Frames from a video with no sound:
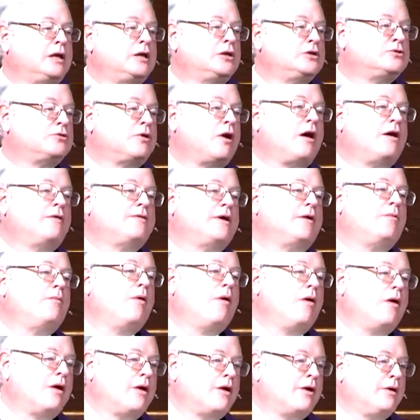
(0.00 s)
draw their
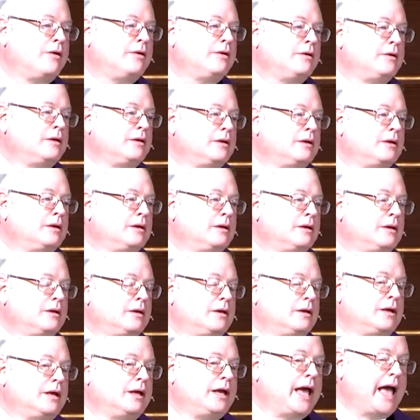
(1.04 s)
water
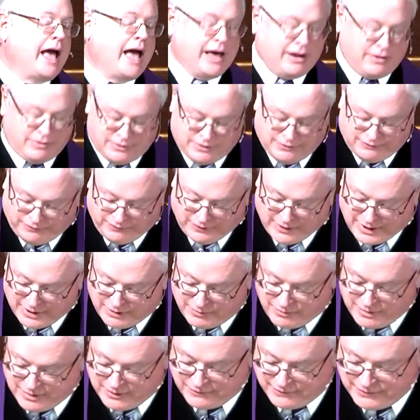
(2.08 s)
out of the Flint
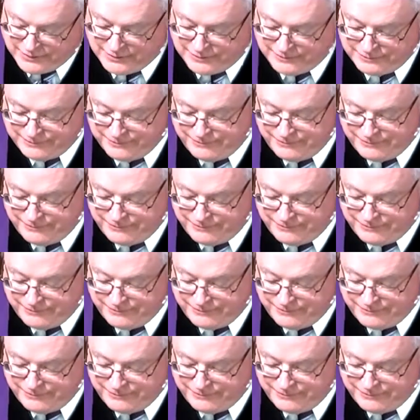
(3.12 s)
River.